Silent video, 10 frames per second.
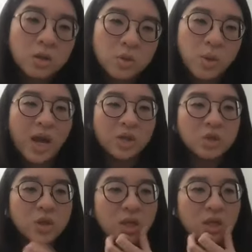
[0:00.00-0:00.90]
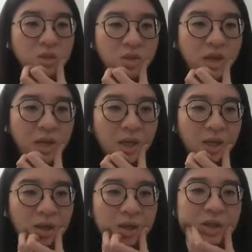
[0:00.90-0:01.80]
So actually it's
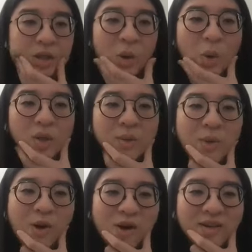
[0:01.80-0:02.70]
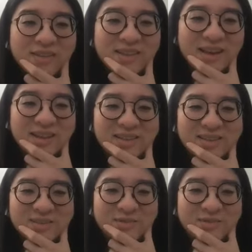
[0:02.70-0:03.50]
like the only part that's